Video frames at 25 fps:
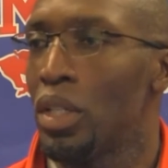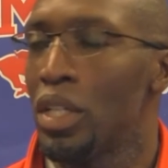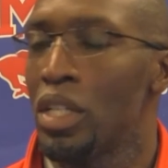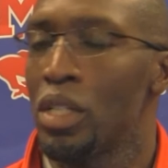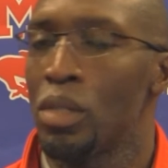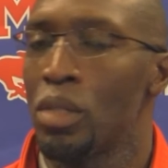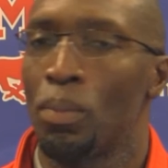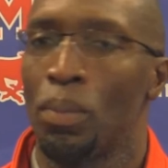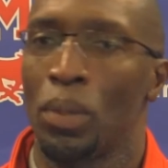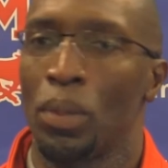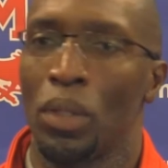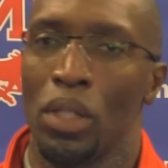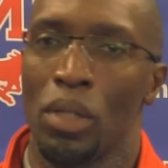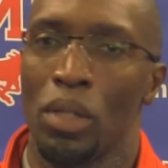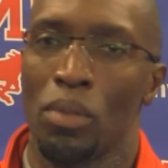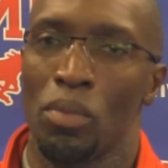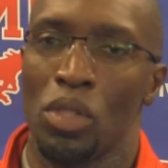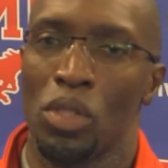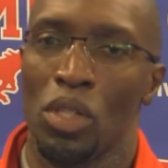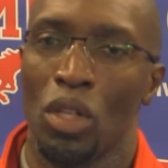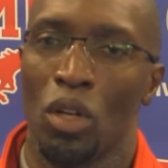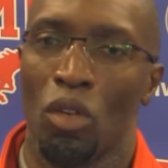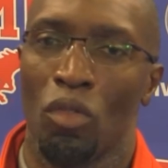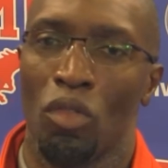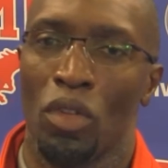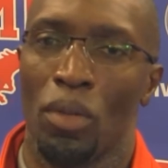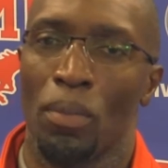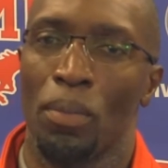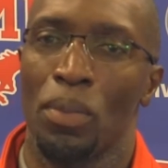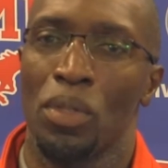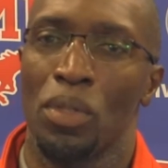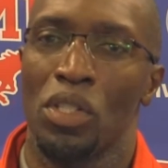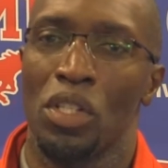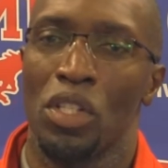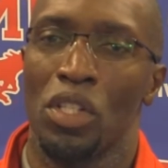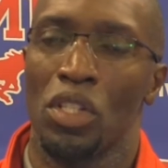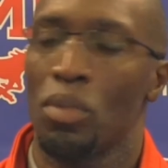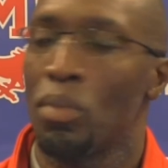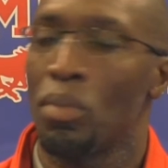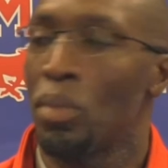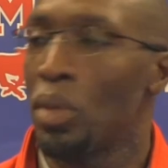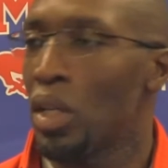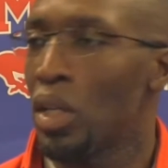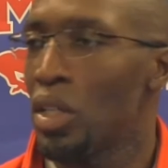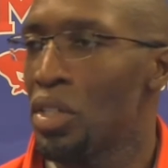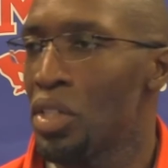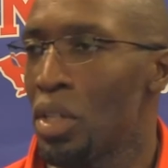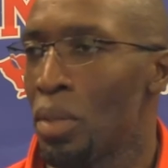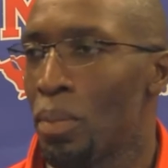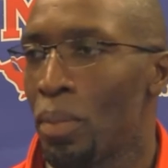He's put himself in position
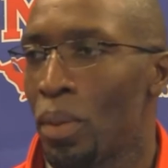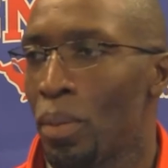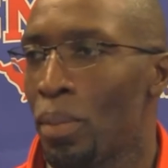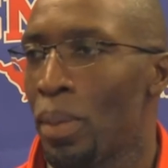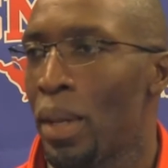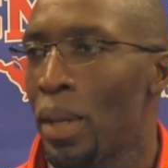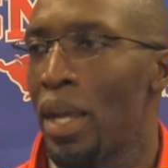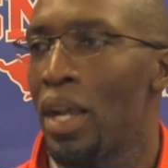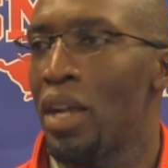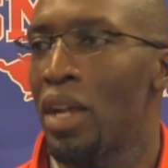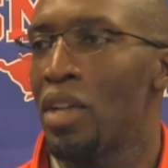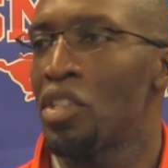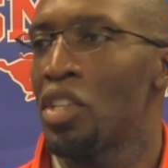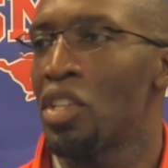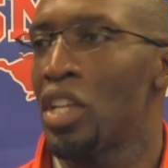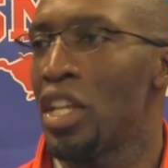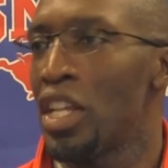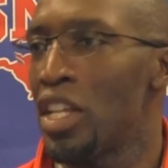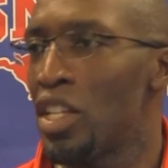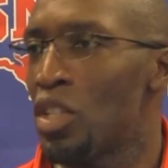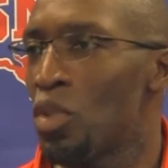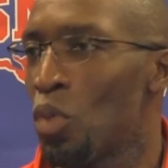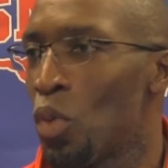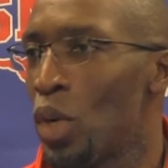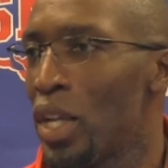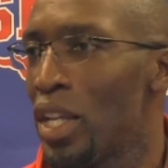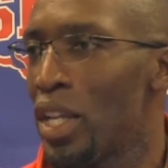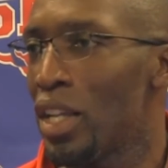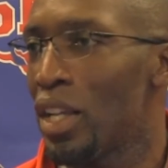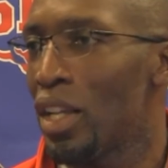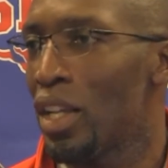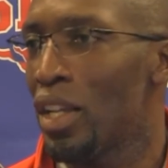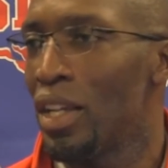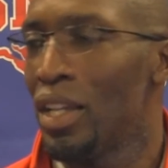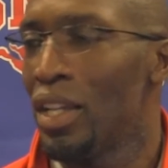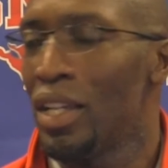because he prepares each week.